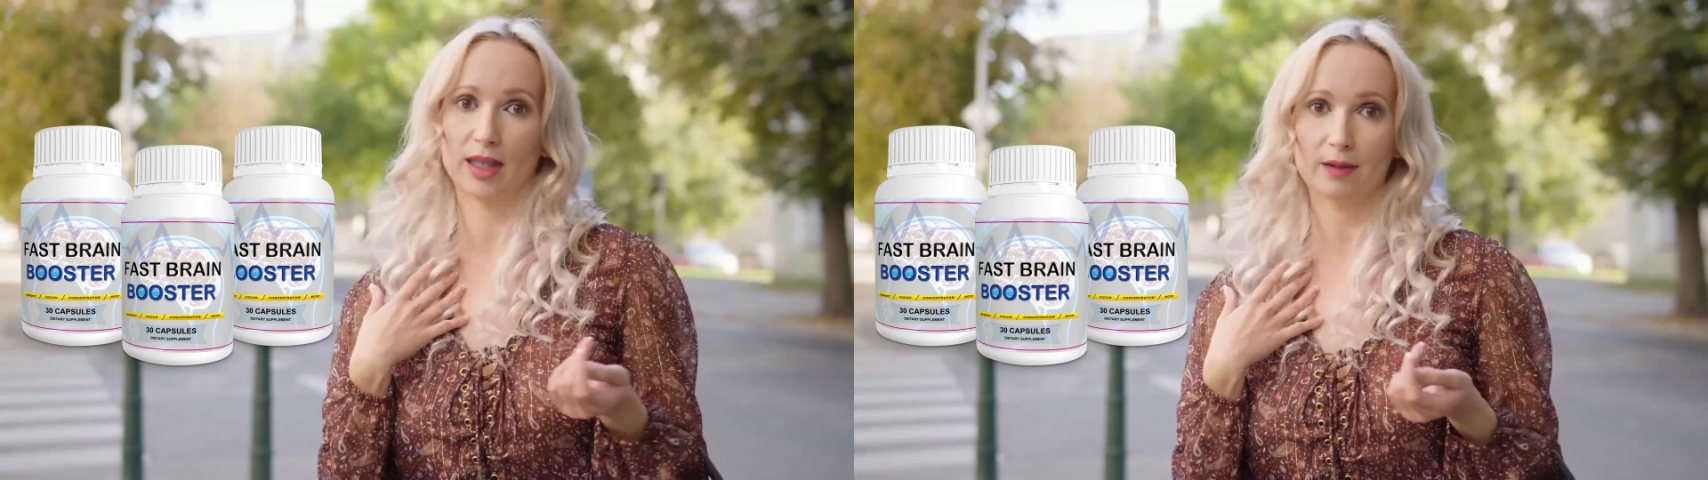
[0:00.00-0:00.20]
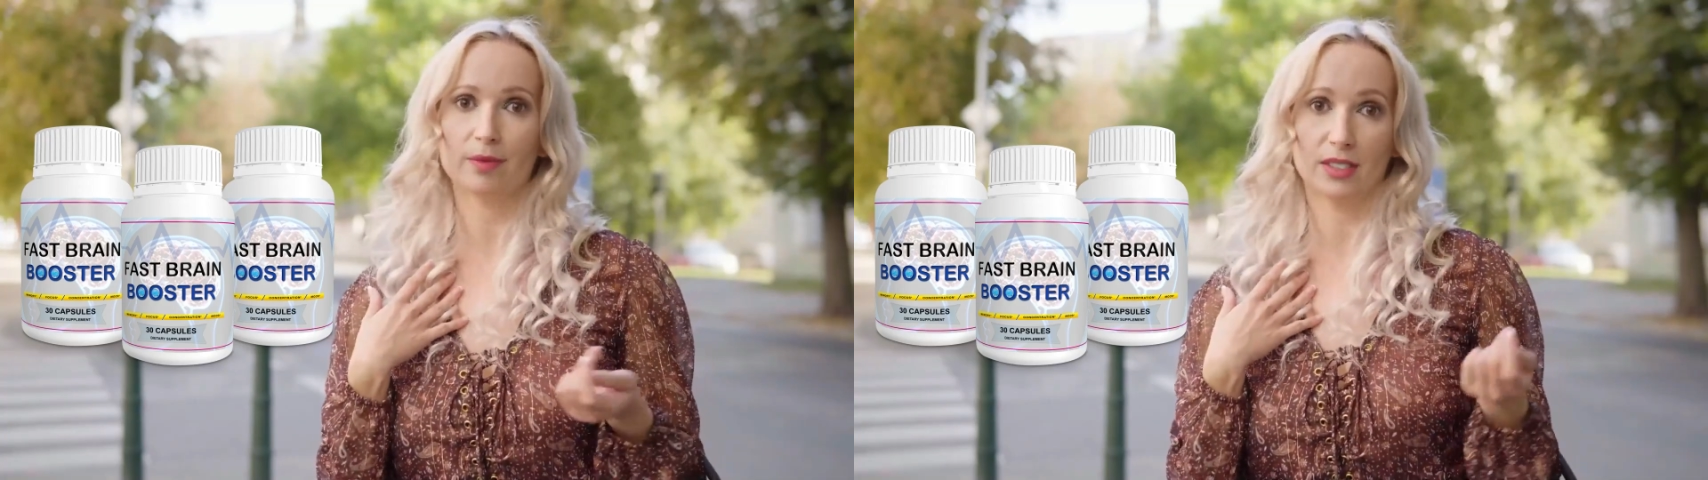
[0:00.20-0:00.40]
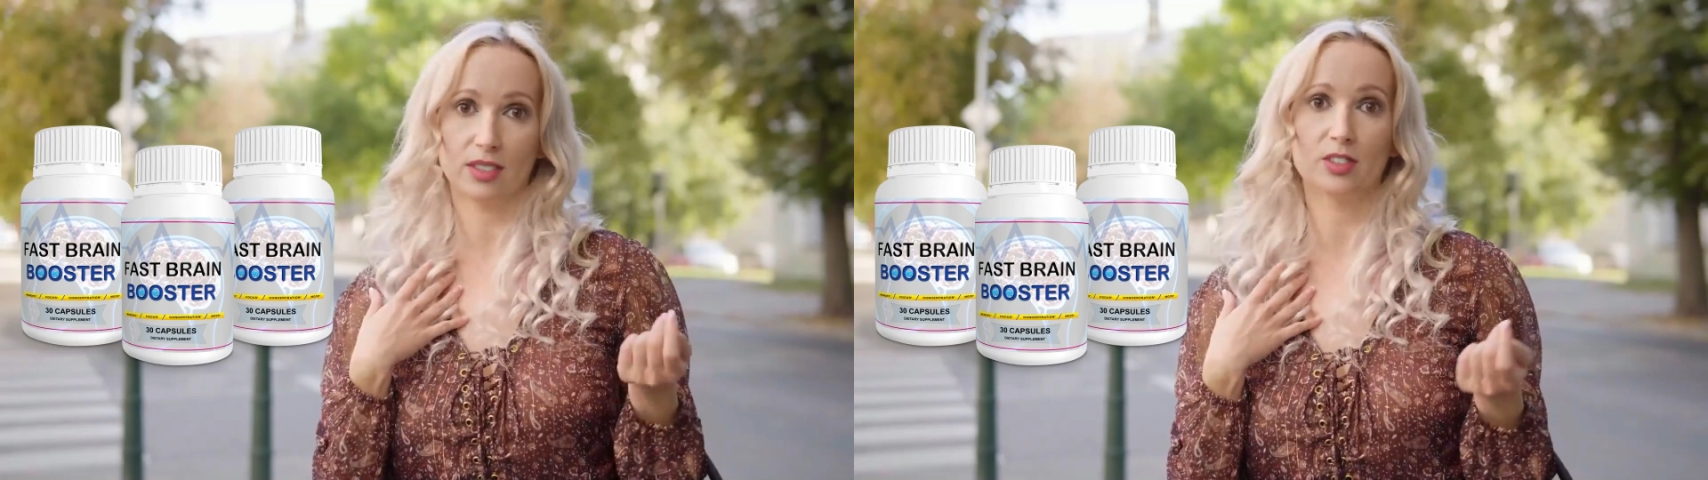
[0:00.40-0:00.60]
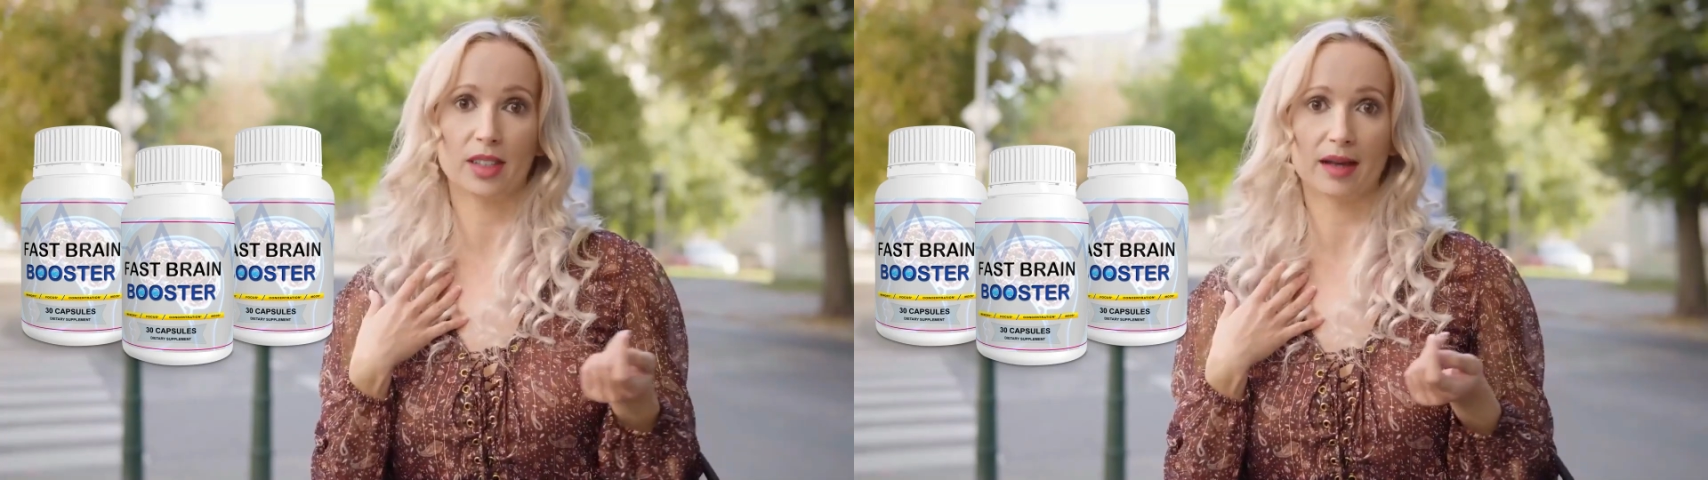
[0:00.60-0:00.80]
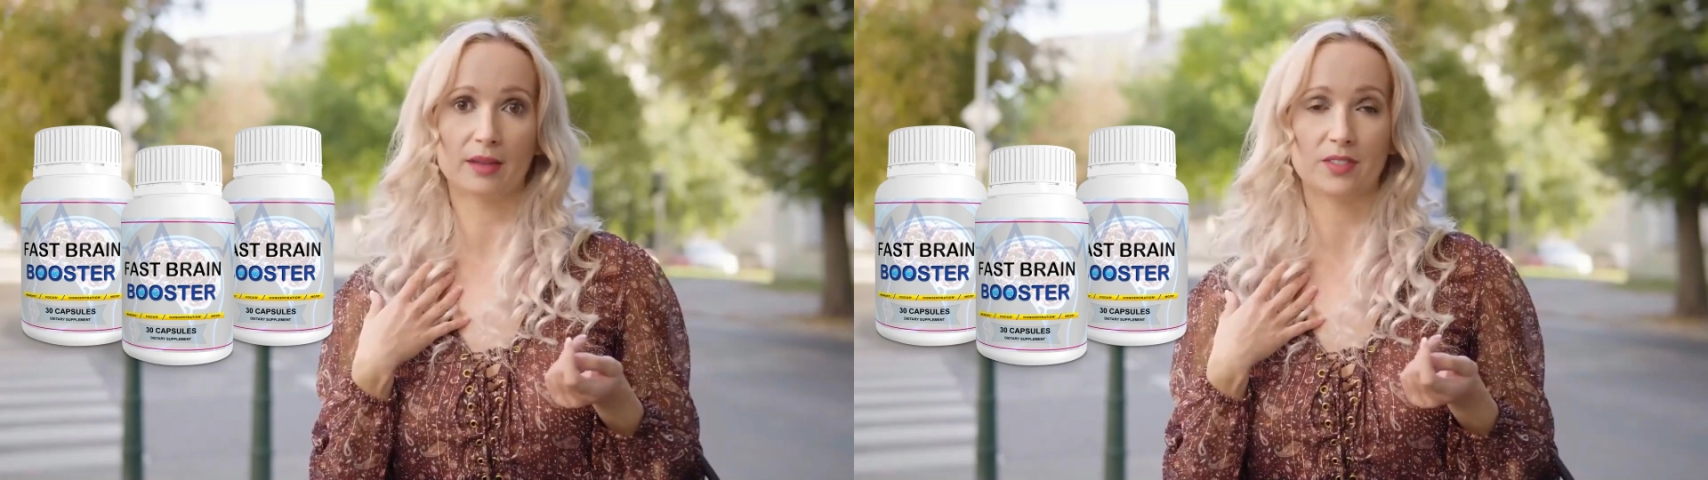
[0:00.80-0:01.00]
Do not miss the
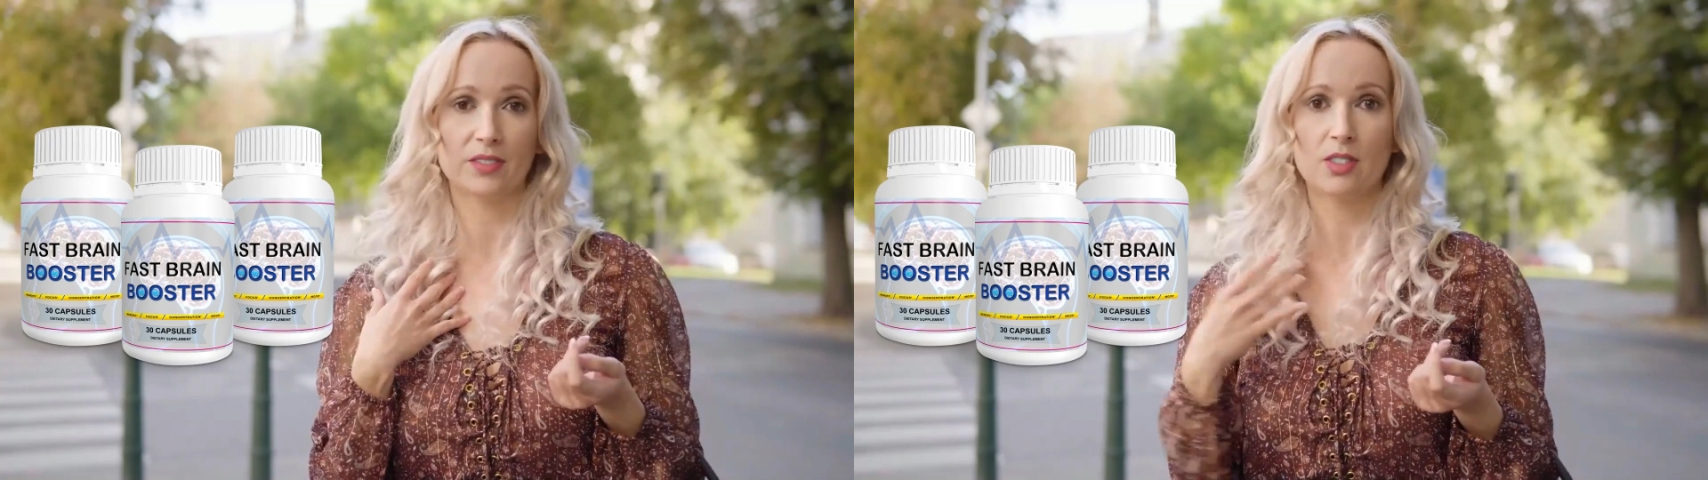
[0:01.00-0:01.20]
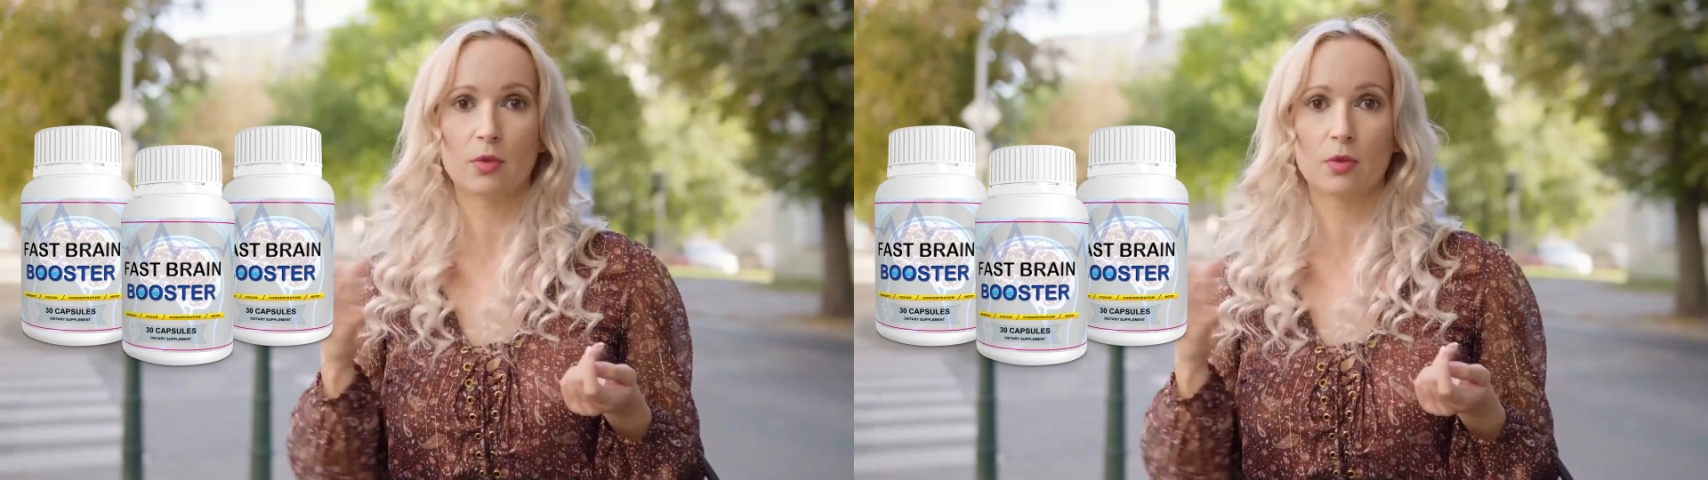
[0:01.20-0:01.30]
chance